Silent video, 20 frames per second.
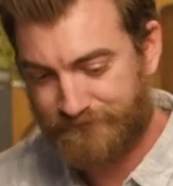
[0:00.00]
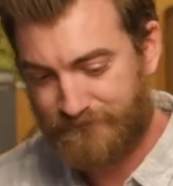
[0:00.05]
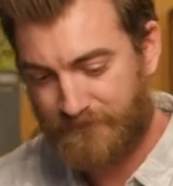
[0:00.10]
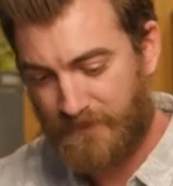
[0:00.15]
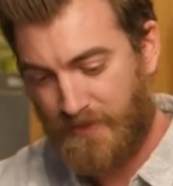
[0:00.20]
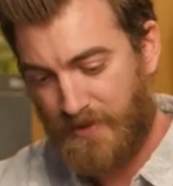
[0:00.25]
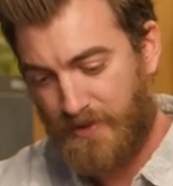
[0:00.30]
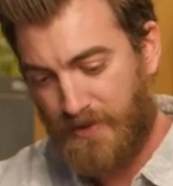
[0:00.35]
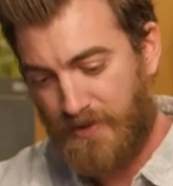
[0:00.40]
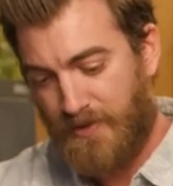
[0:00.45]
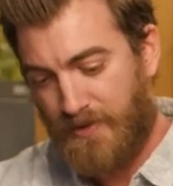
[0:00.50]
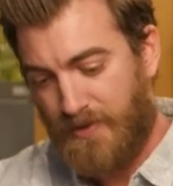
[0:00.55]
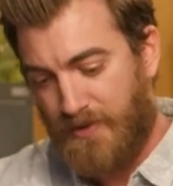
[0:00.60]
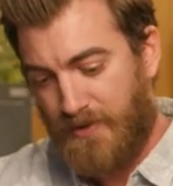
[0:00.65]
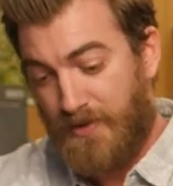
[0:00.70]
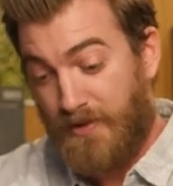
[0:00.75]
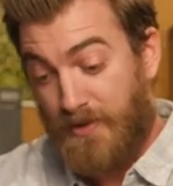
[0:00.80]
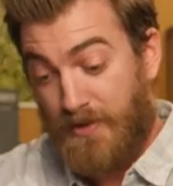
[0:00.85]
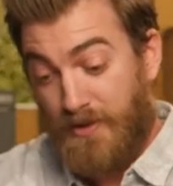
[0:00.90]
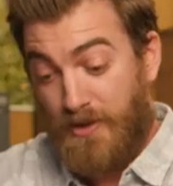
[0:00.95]

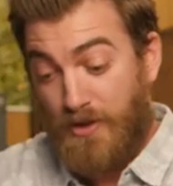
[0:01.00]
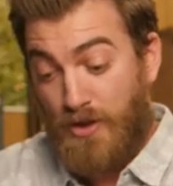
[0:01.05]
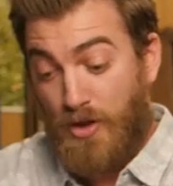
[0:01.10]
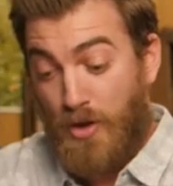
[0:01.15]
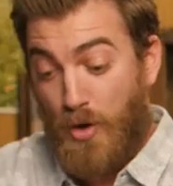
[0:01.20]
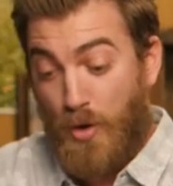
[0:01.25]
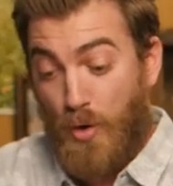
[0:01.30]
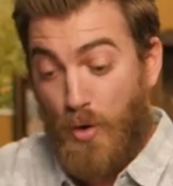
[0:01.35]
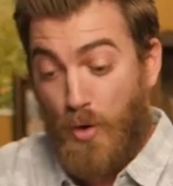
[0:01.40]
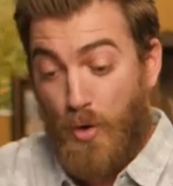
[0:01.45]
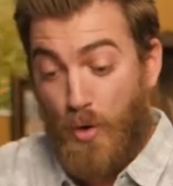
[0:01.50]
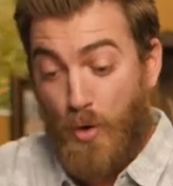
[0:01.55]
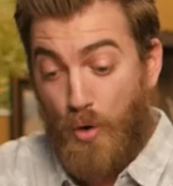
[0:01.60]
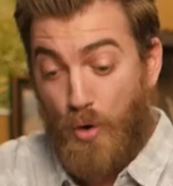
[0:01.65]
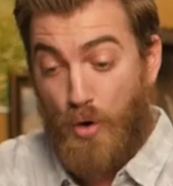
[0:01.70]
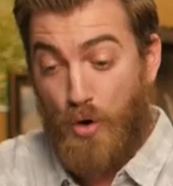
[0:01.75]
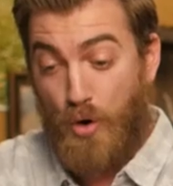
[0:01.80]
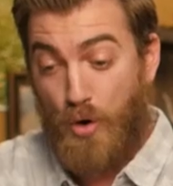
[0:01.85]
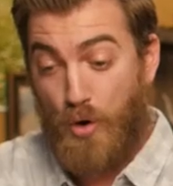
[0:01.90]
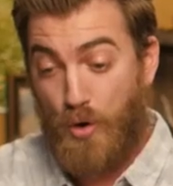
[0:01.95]

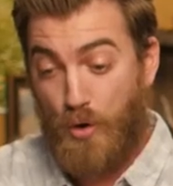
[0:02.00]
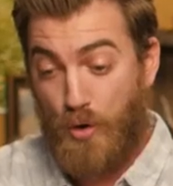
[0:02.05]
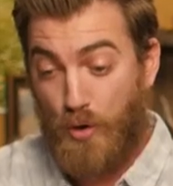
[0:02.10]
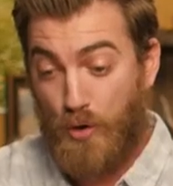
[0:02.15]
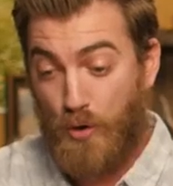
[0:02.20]
(not speaking)